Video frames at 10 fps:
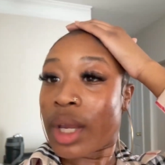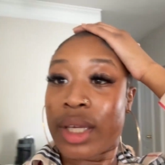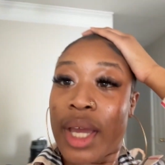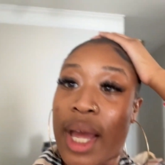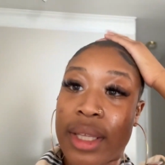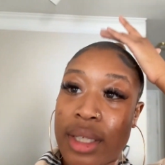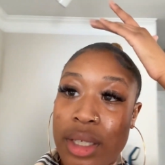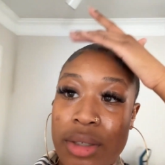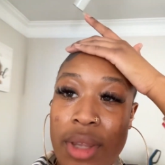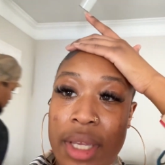Yeah, I think
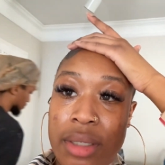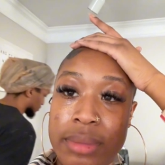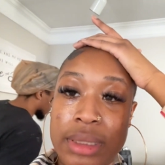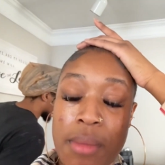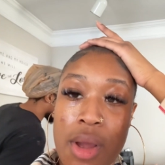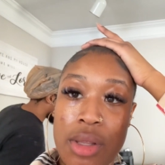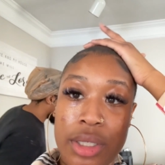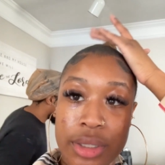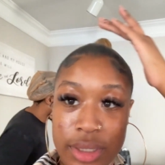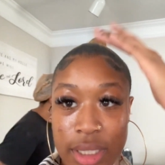you like them
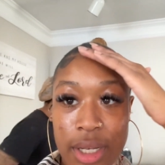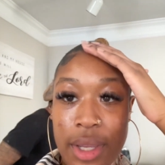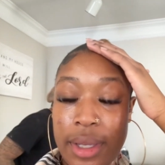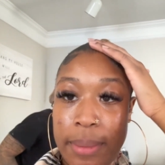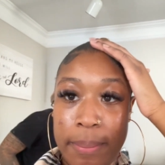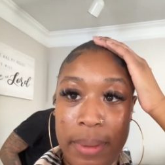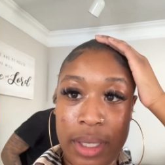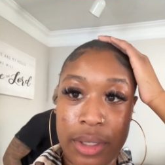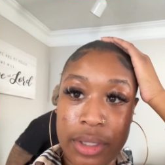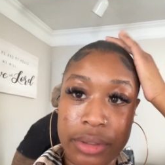smaller than like
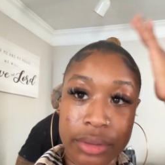bigger.